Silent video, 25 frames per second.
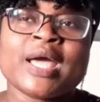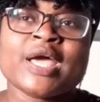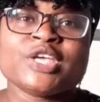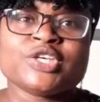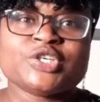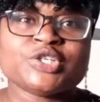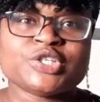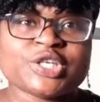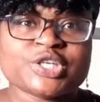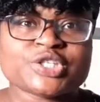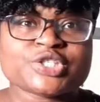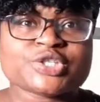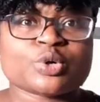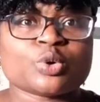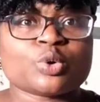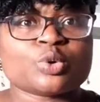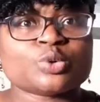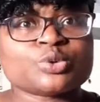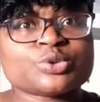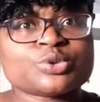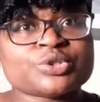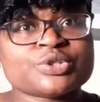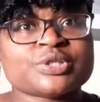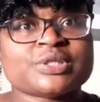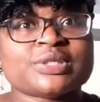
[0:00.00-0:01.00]
You need to go
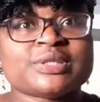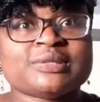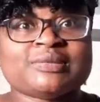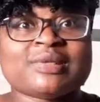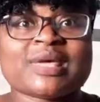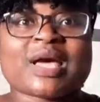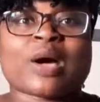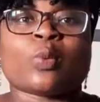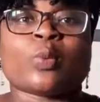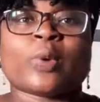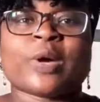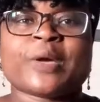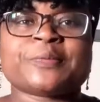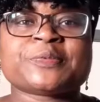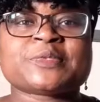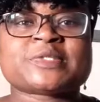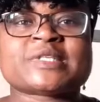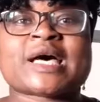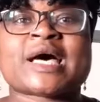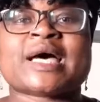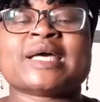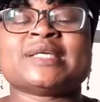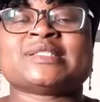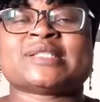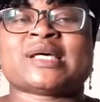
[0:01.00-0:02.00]
to their
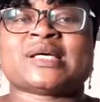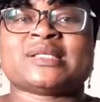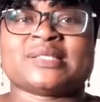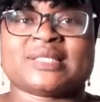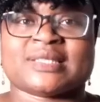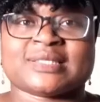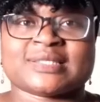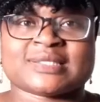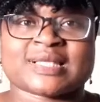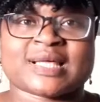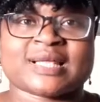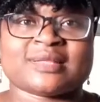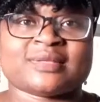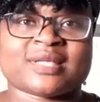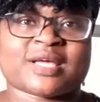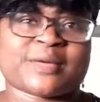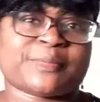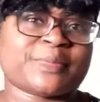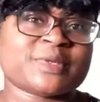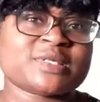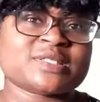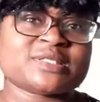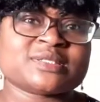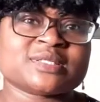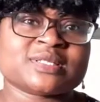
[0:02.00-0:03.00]
websites, understand their
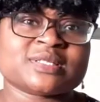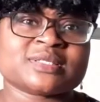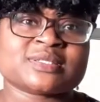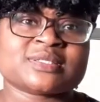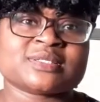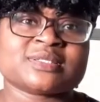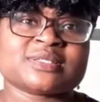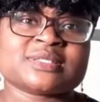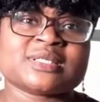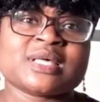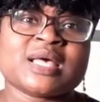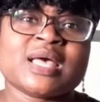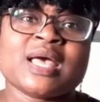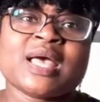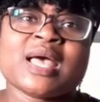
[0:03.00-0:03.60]
businesses,